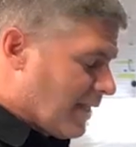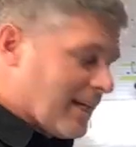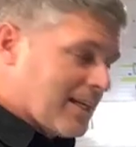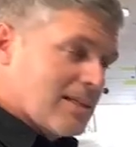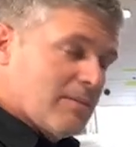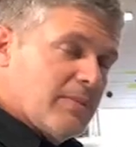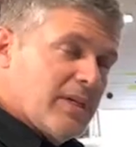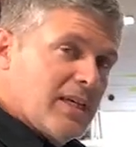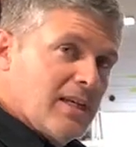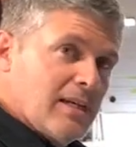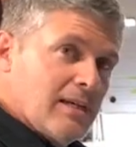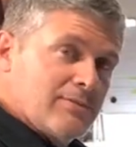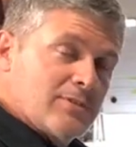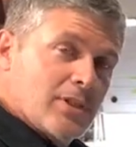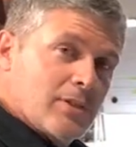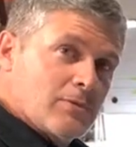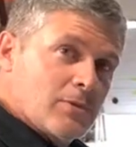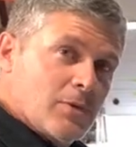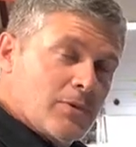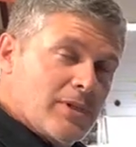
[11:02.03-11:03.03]
can be enough to
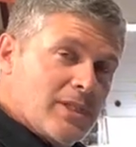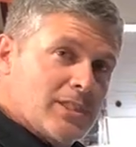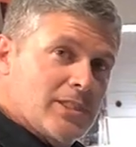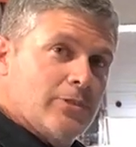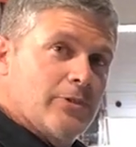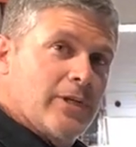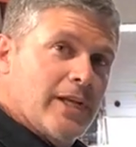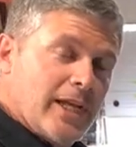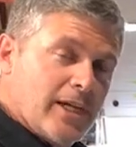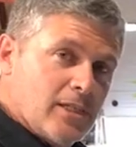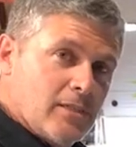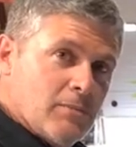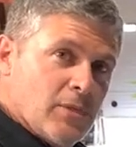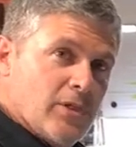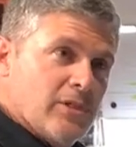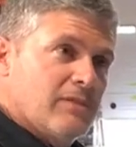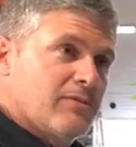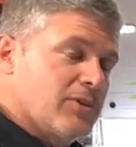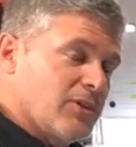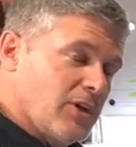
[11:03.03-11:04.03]
throw things into an error
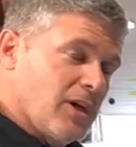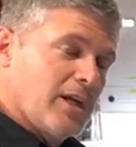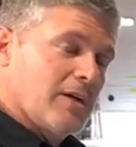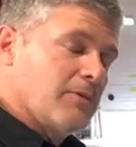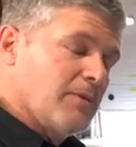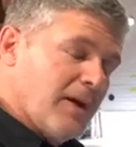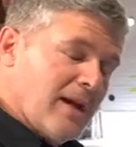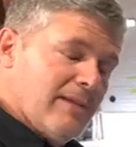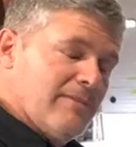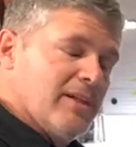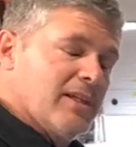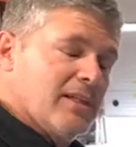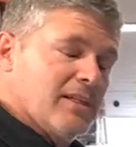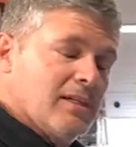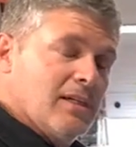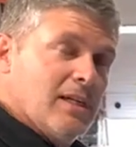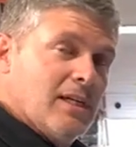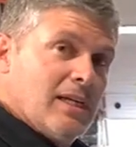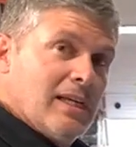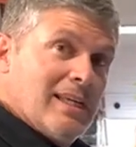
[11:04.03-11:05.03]
mode if they're not arriving
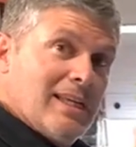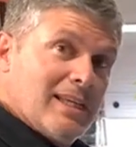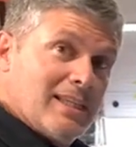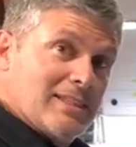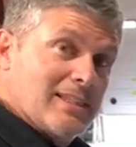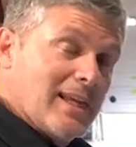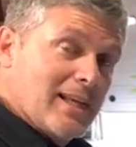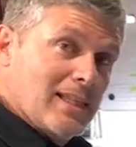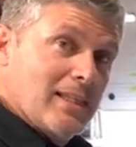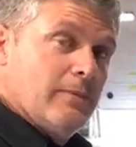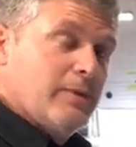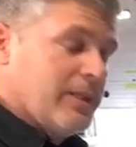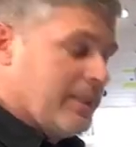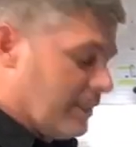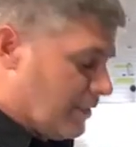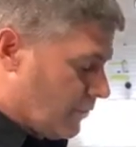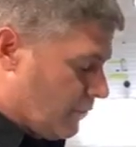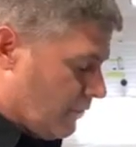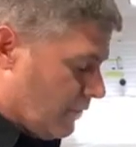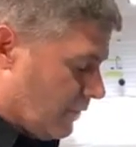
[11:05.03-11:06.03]
exactly when they
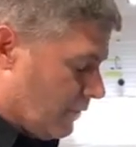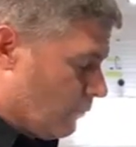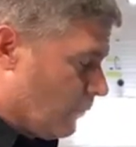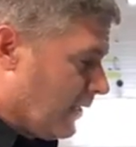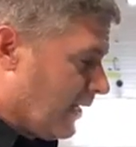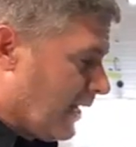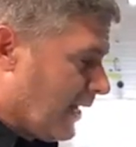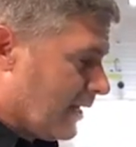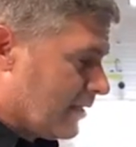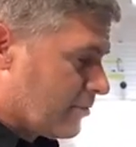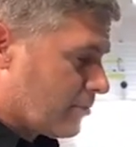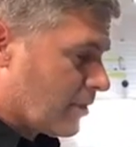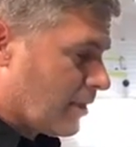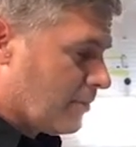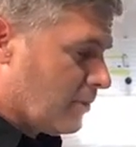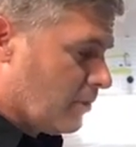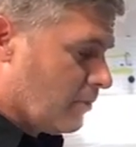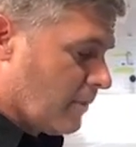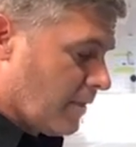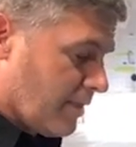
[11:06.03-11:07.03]
should. We had
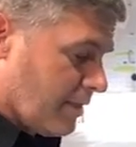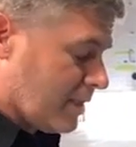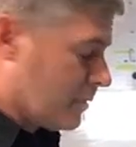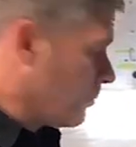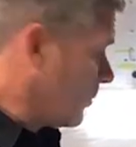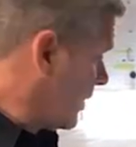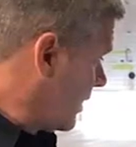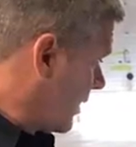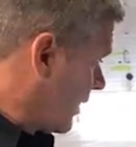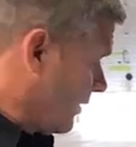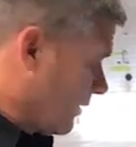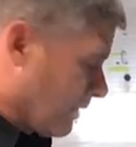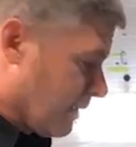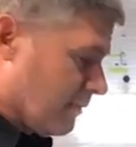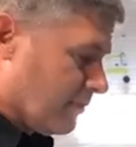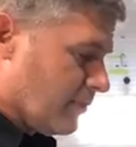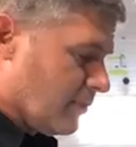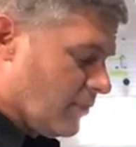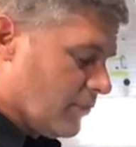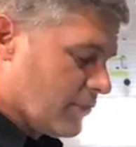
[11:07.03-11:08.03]
trouble with this particular
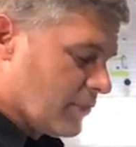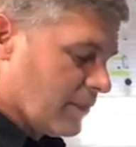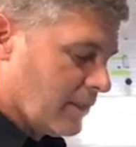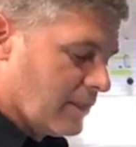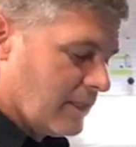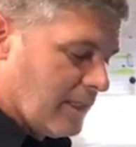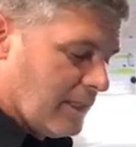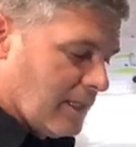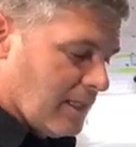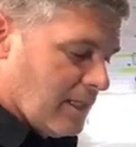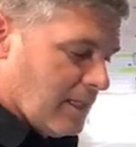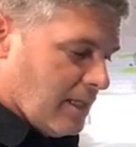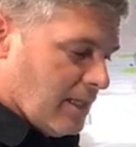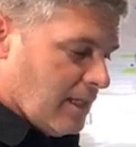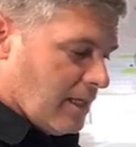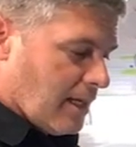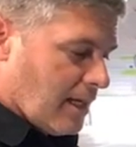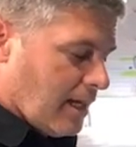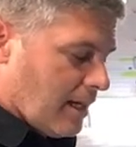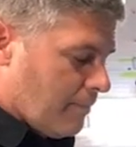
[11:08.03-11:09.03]
conversion
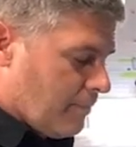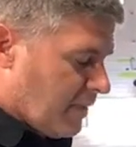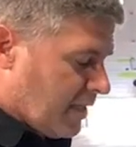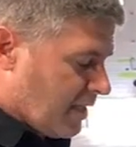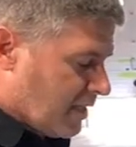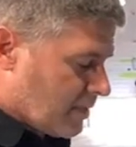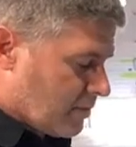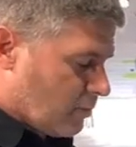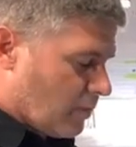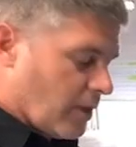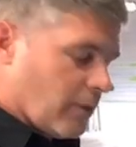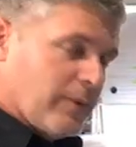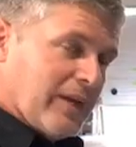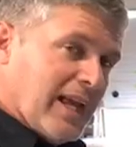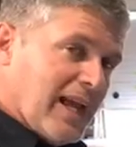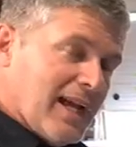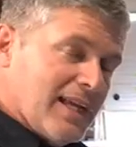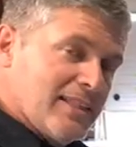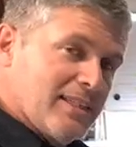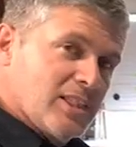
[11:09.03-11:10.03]
because of where we
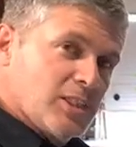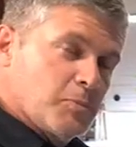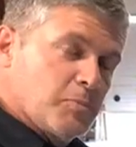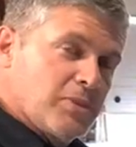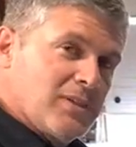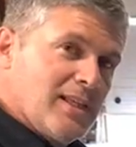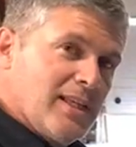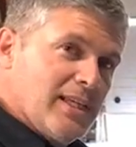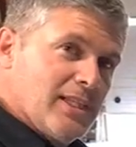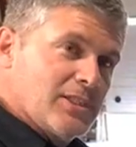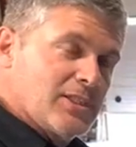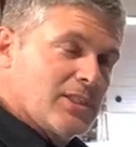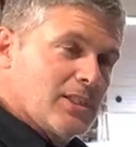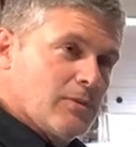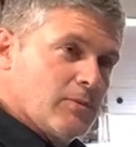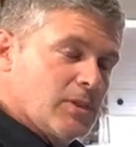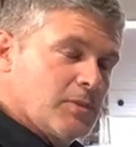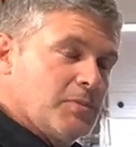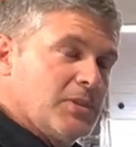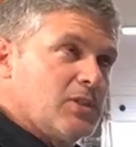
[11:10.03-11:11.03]
had this placed. It
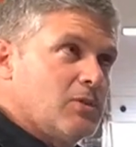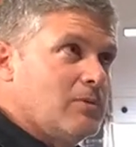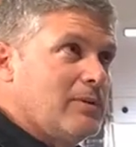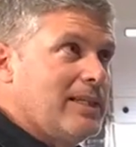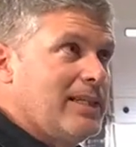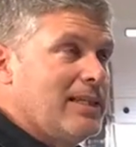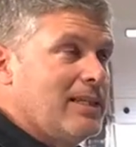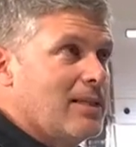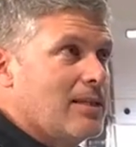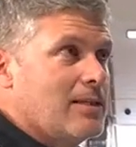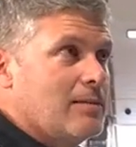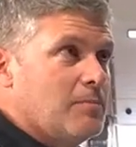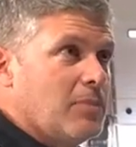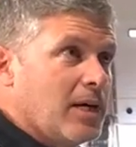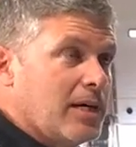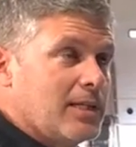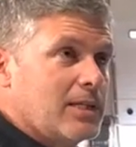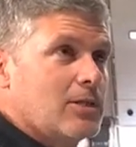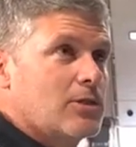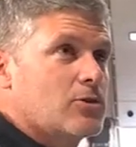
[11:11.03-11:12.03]
was between the
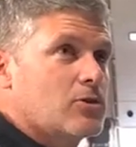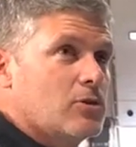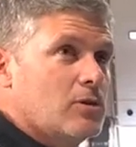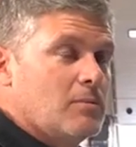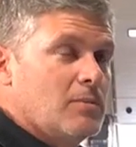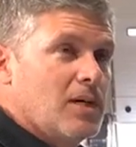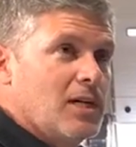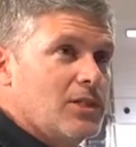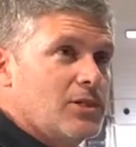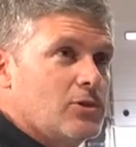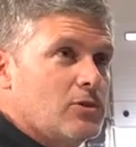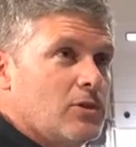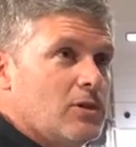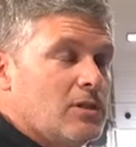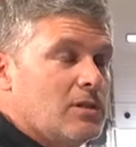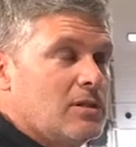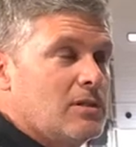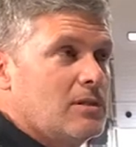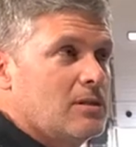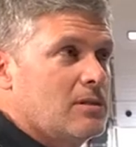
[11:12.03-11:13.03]
body control
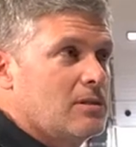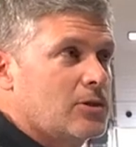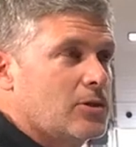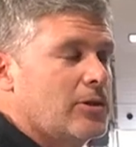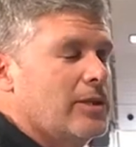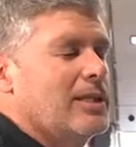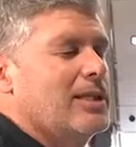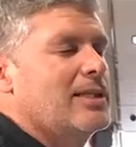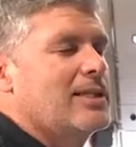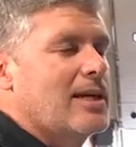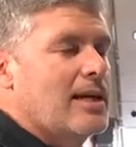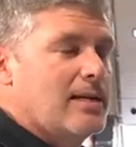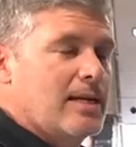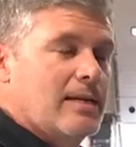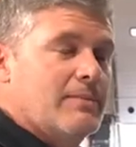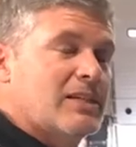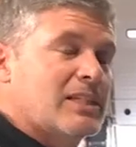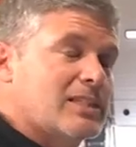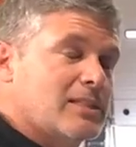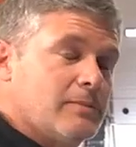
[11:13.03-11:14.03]
module, the
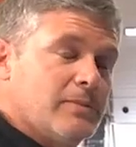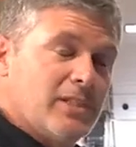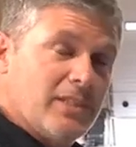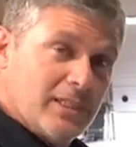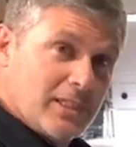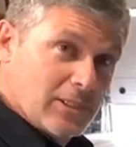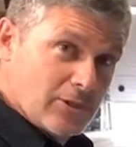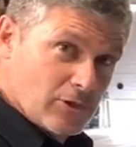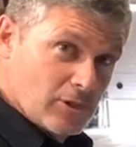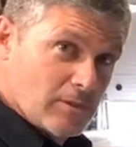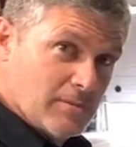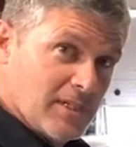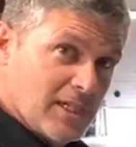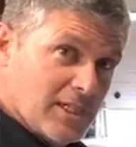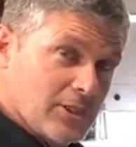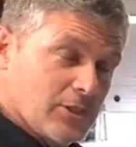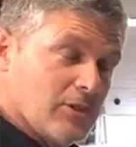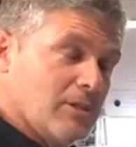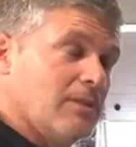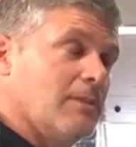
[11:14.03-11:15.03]
dynamic stability control
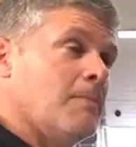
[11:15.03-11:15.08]
module